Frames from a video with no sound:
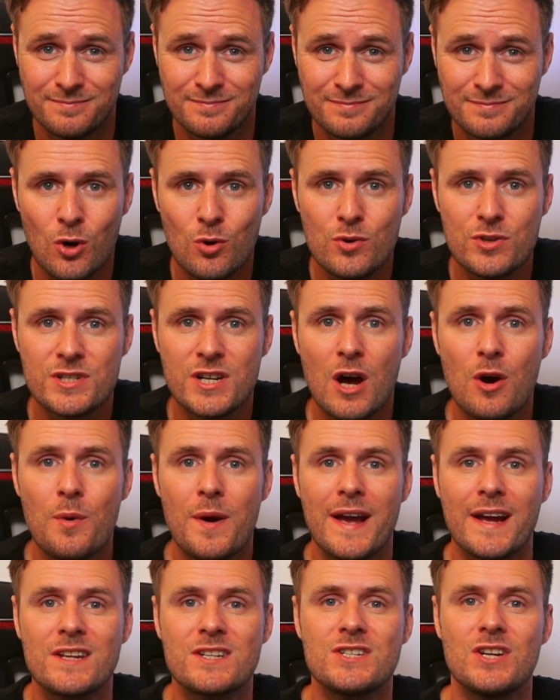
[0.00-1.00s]
Also,
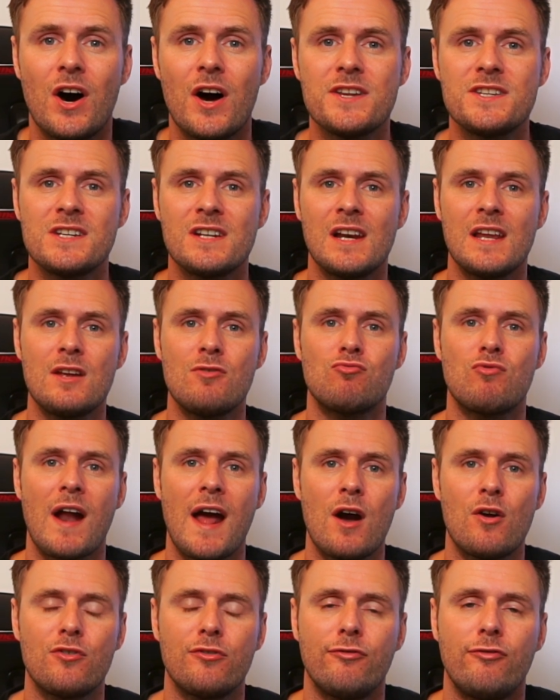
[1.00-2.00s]
excitingly,
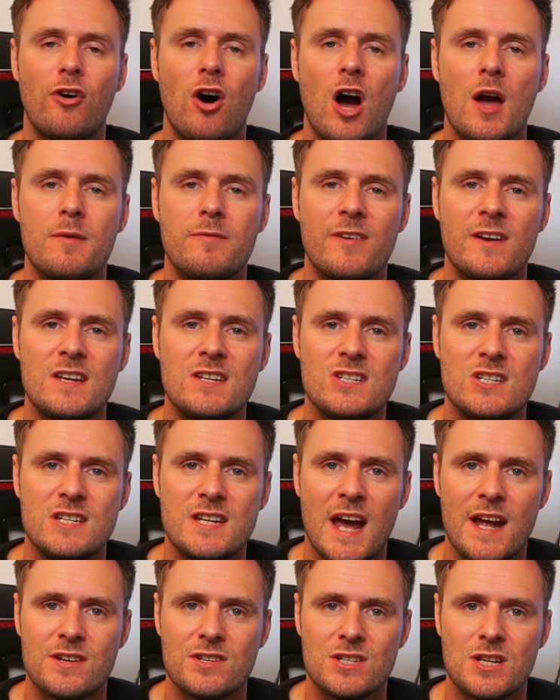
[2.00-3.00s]
round 5 is
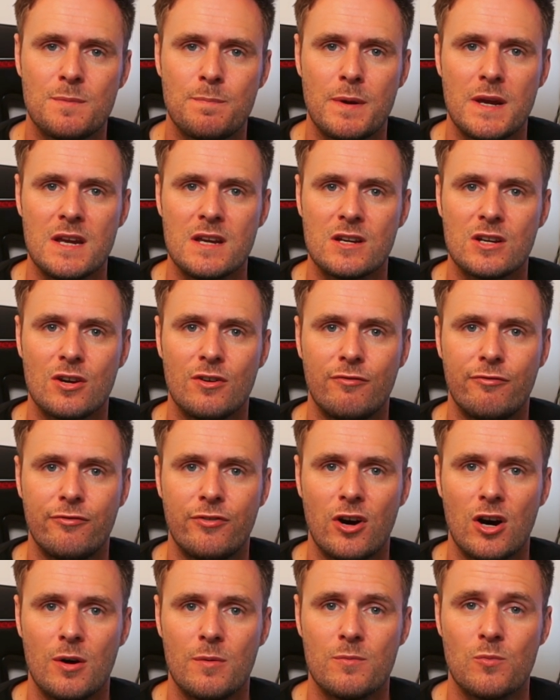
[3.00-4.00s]
yet to be
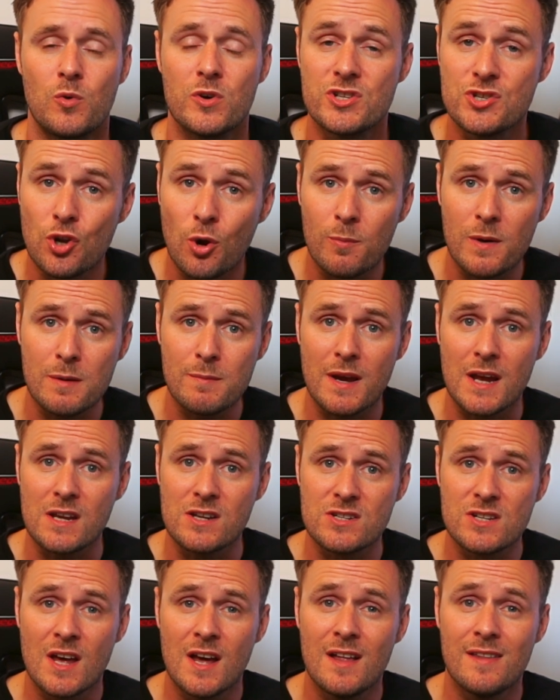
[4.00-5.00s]
confirmed, which normally
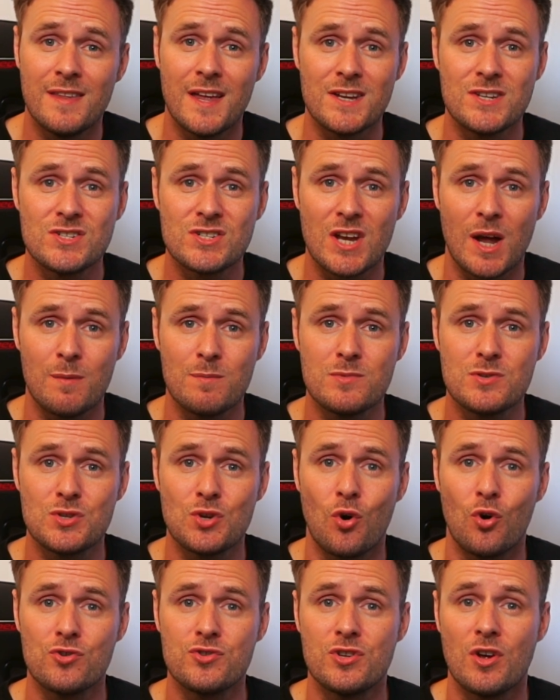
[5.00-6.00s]
means there's some
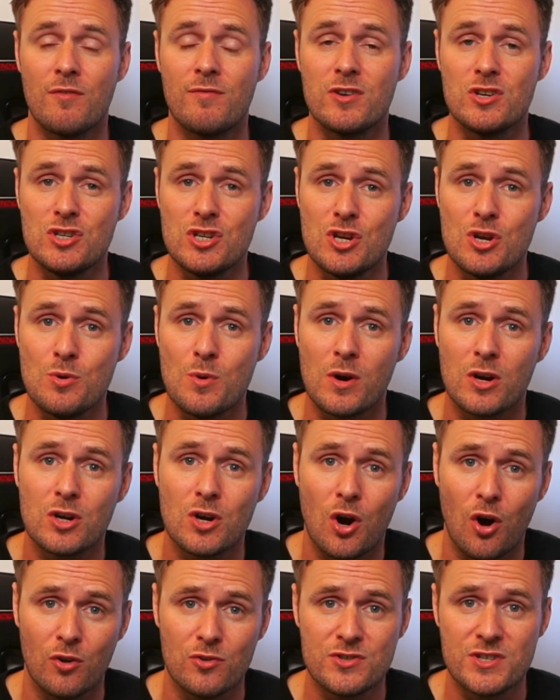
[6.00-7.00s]
sort of new
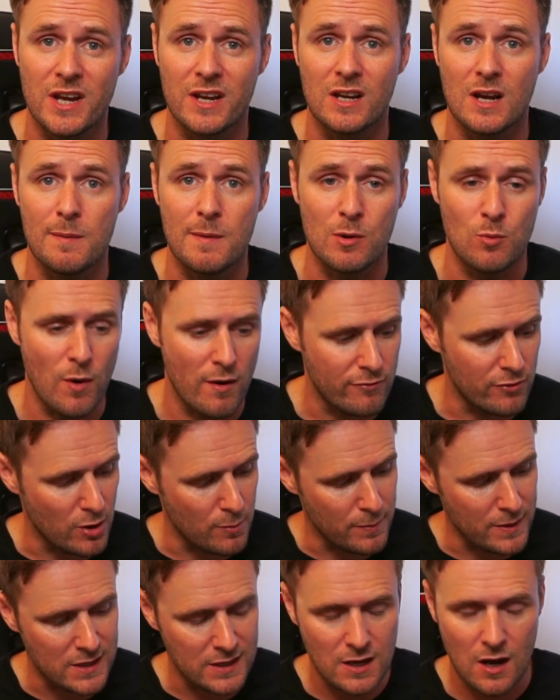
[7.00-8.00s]
content coming, whether
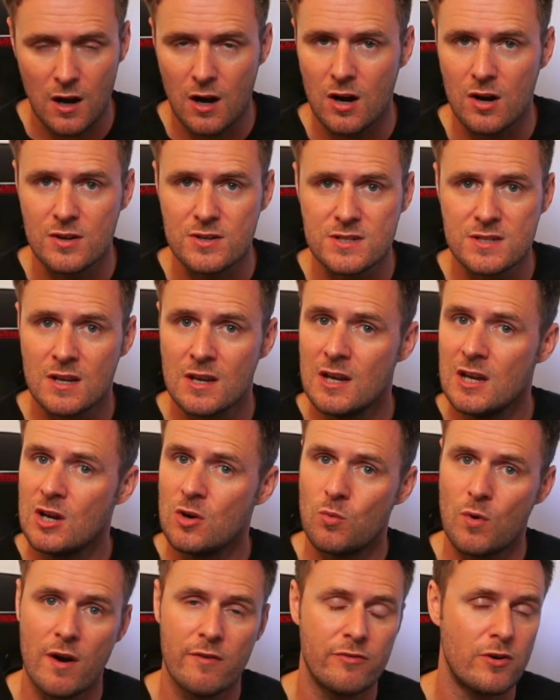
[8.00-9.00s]
it be cars,
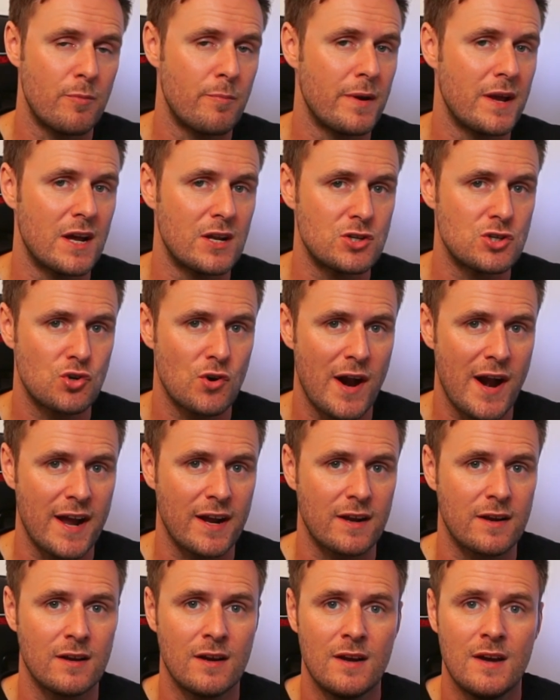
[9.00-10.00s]
whether it be a
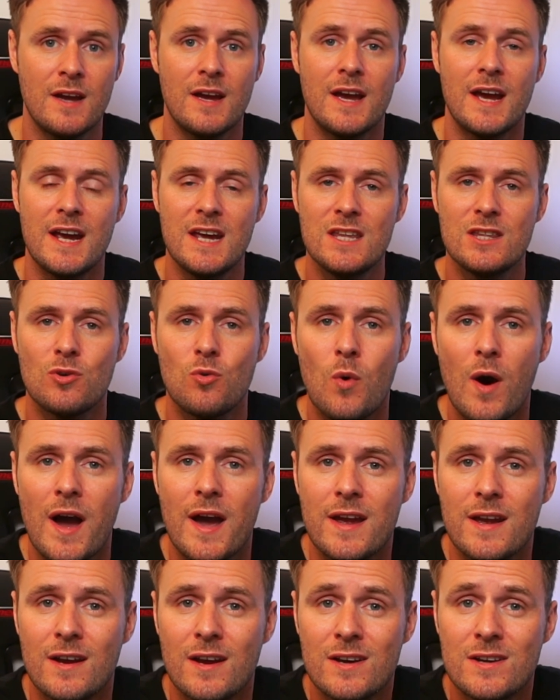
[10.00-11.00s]
track. Either
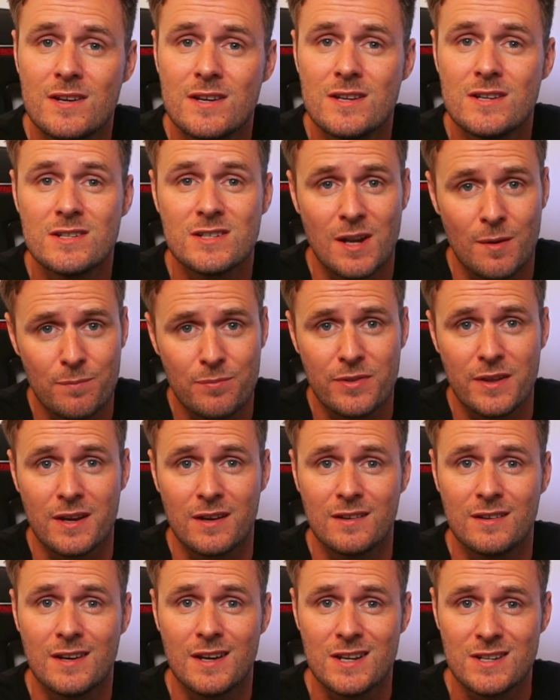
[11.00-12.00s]
way,
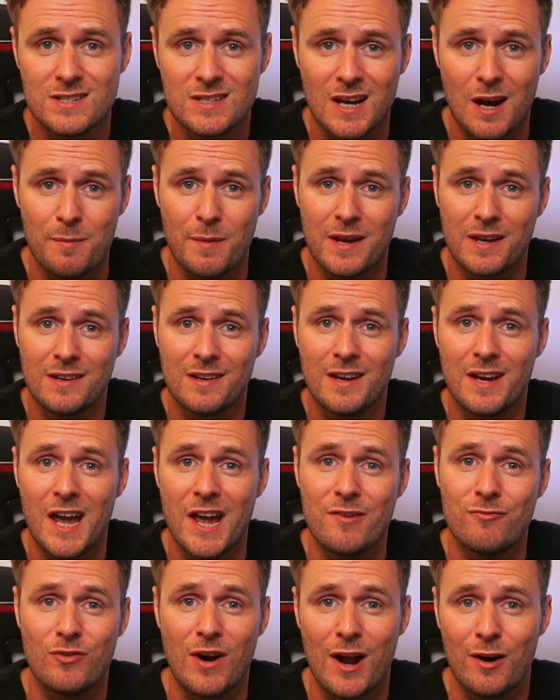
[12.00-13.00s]
something is coming
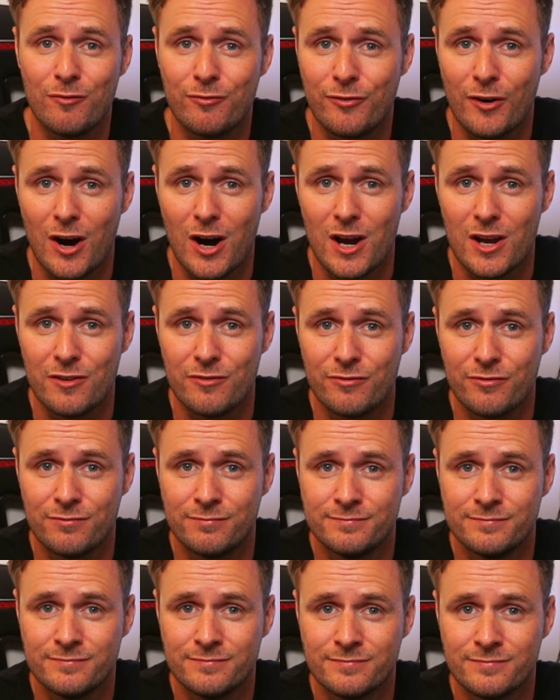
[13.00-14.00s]
in round 5.
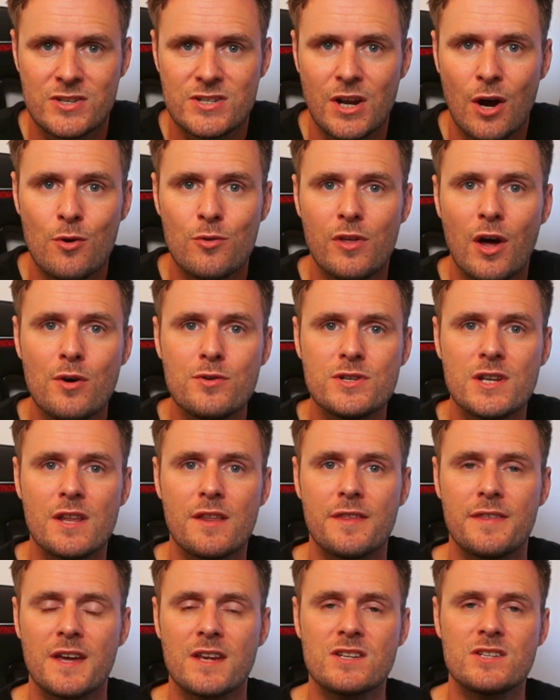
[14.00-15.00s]
So those are
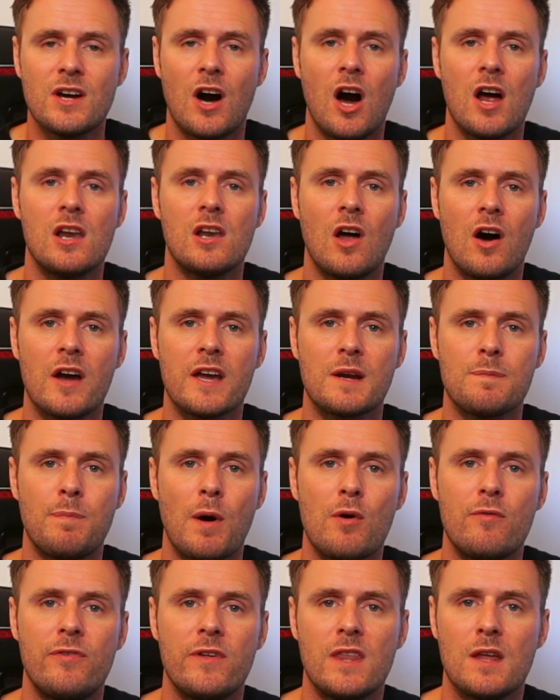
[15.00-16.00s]
the things that I like
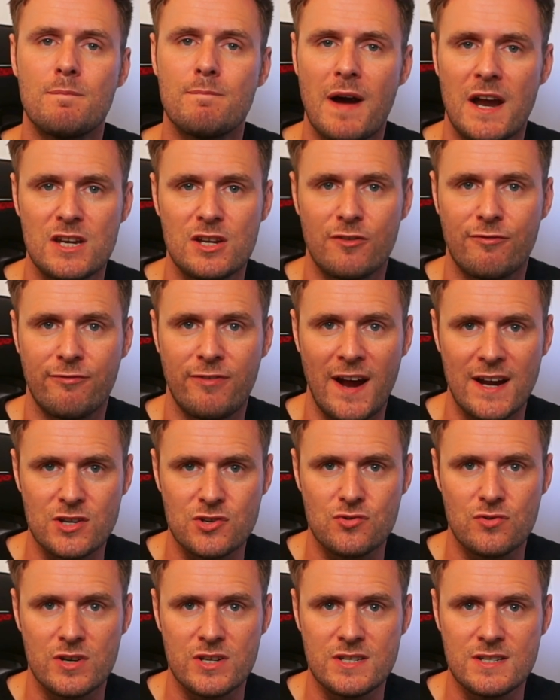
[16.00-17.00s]
both in the
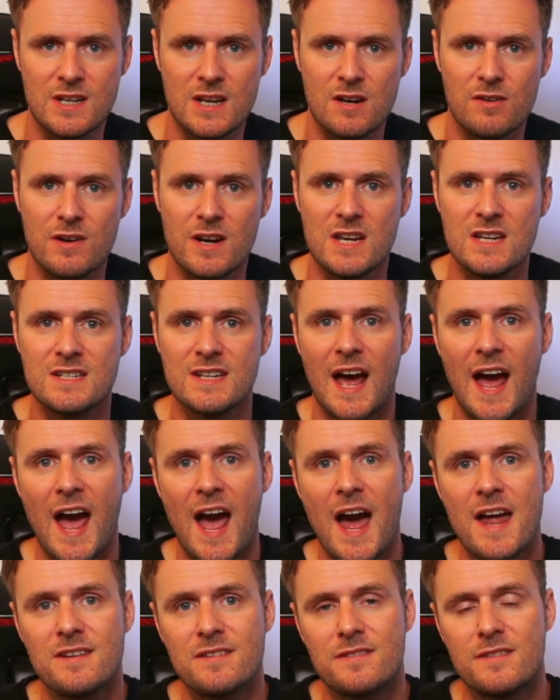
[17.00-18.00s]
Manufacturer series
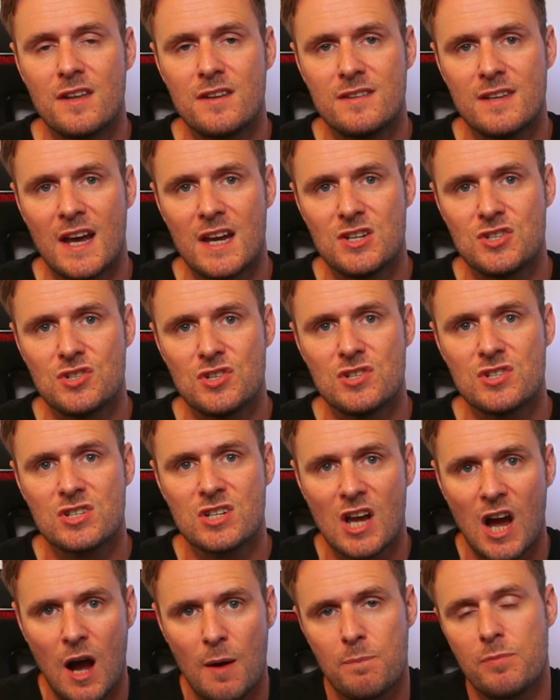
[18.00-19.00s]
and the Nations
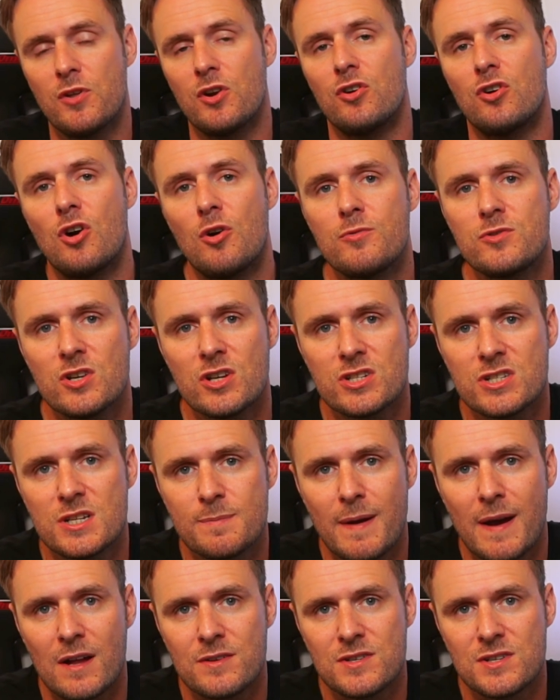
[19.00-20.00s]
Cup that are just
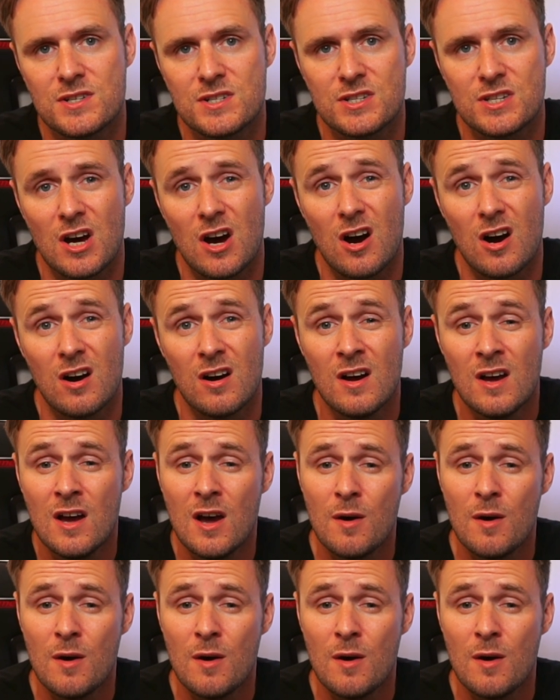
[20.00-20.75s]
about to start.